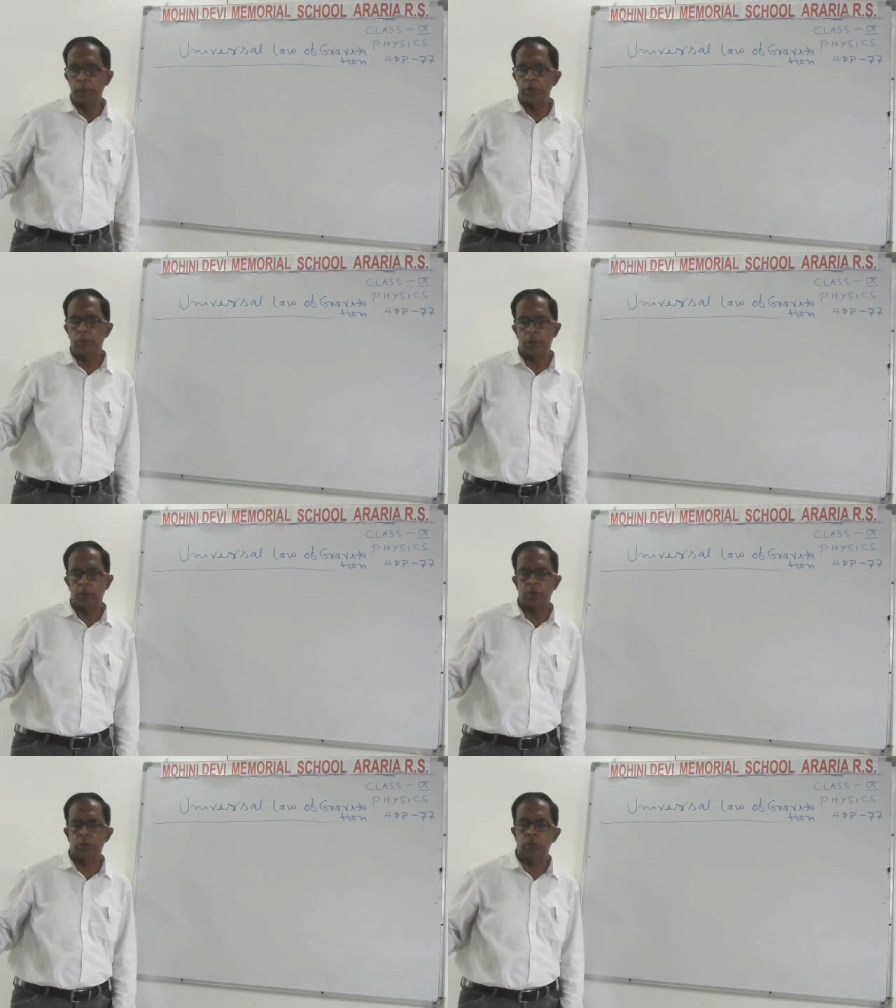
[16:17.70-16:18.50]
be
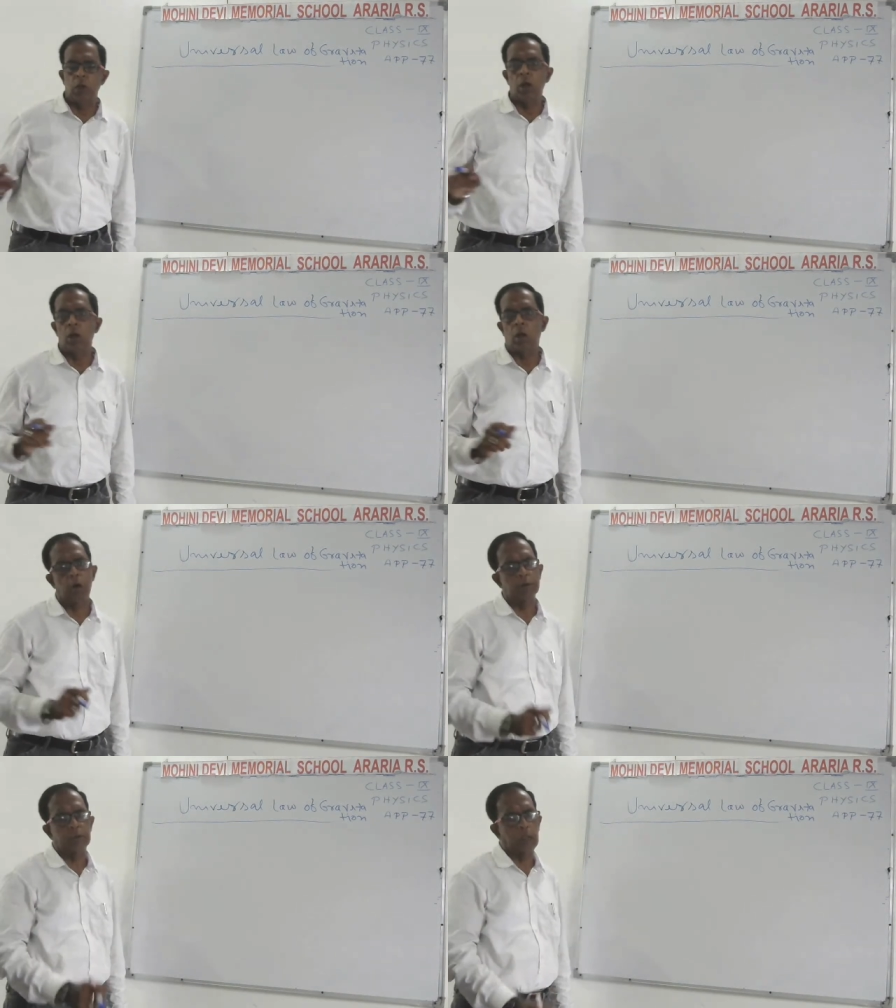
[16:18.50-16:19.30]
terrestrial
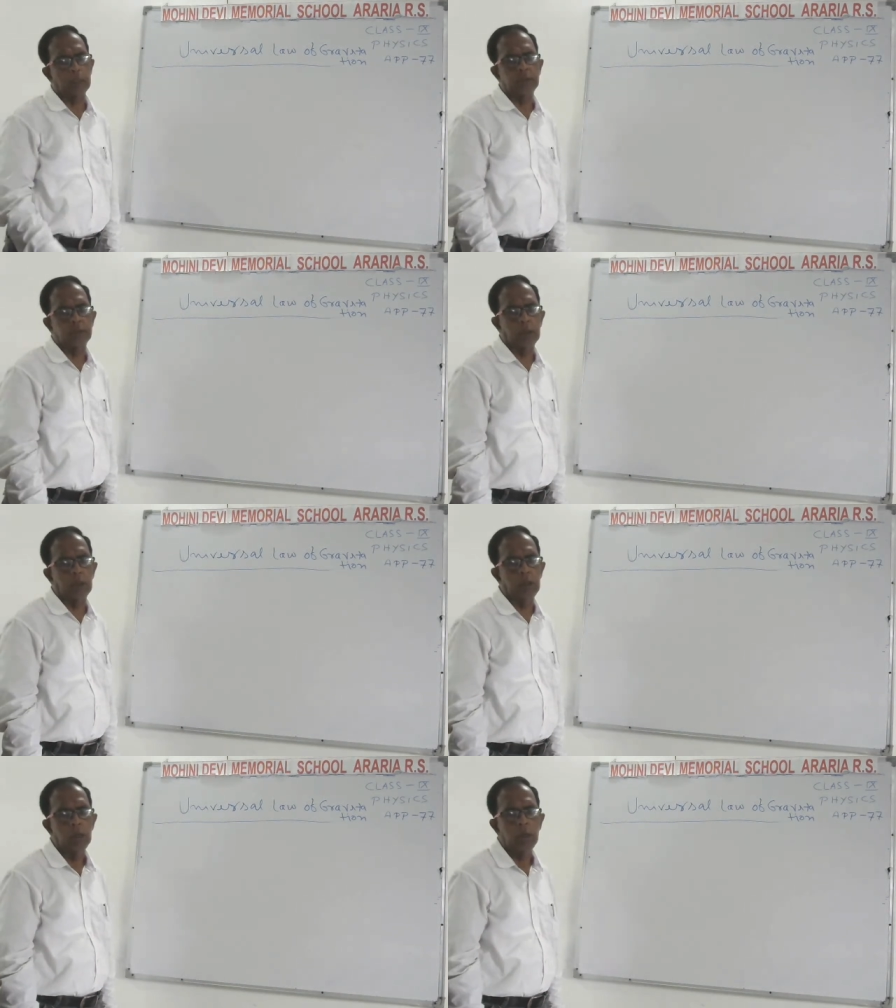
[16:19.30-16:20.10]
or
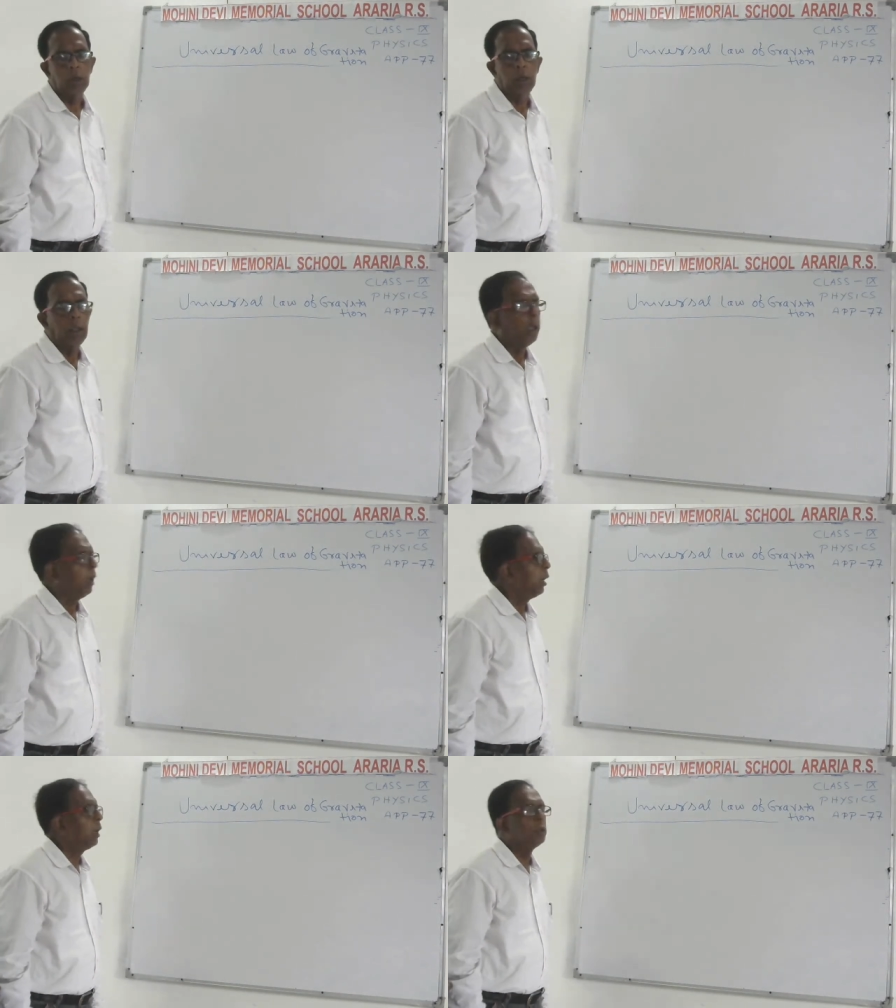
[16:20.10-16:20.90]
celestial,
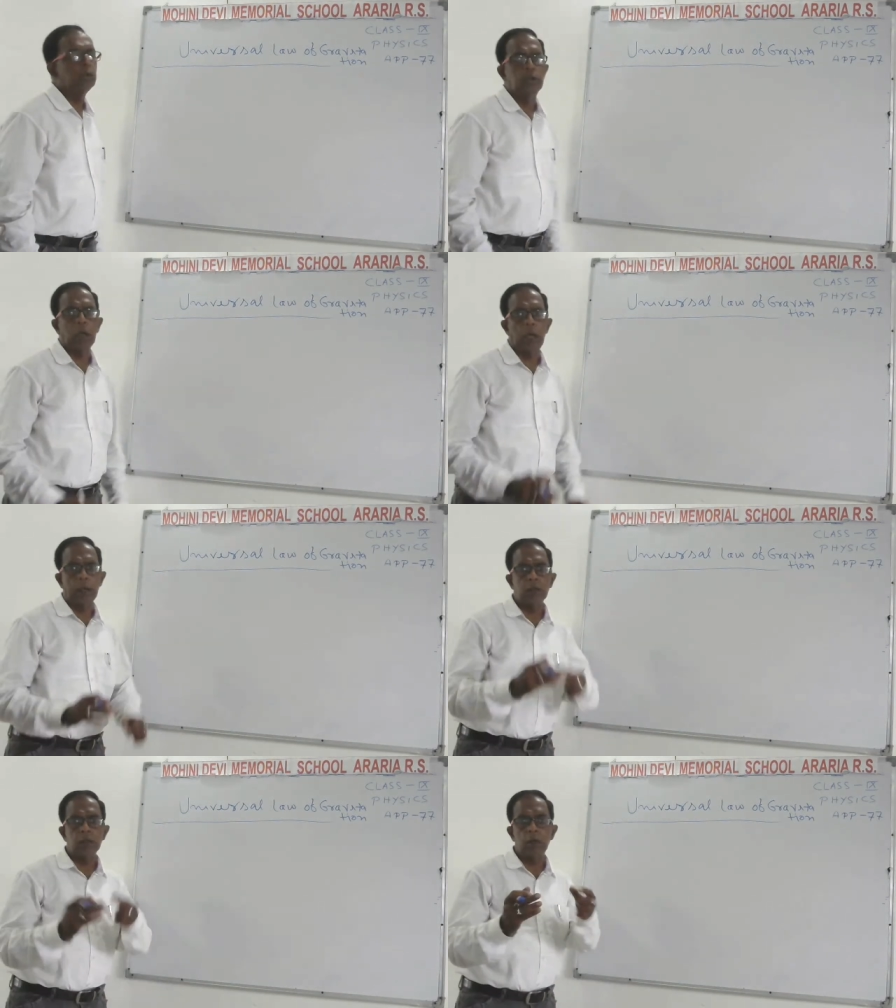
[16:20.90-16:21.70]
is
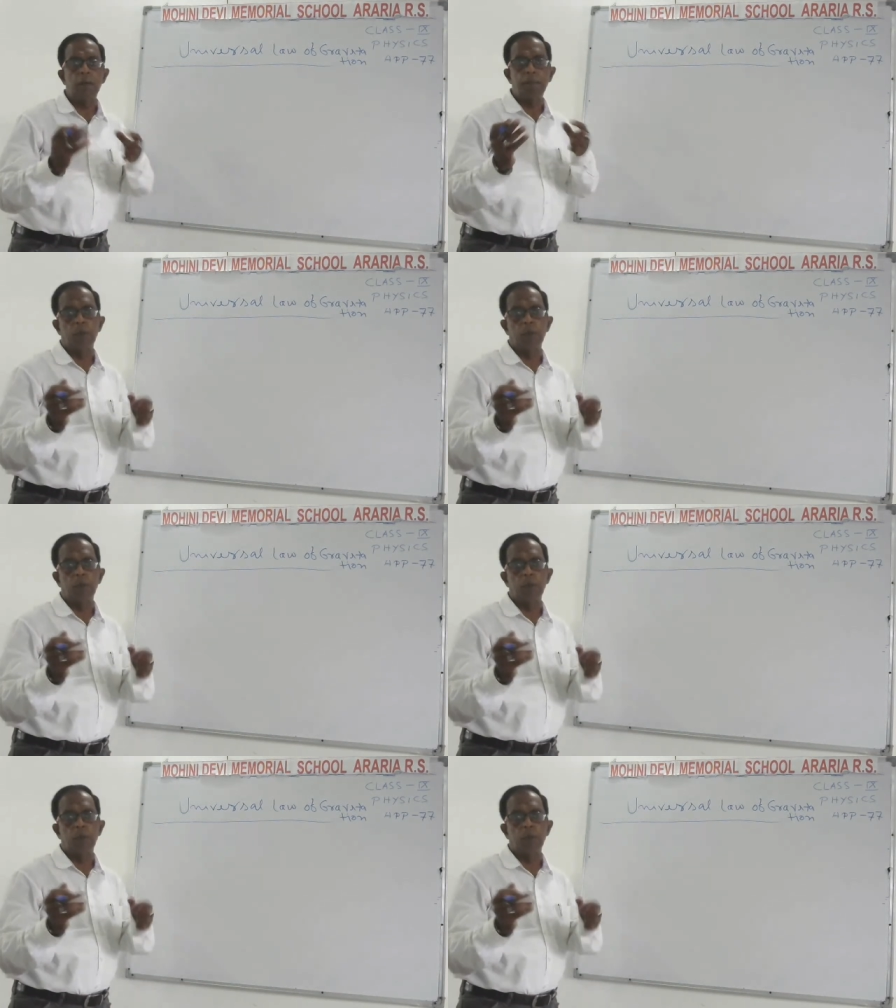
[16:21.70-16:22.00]
directly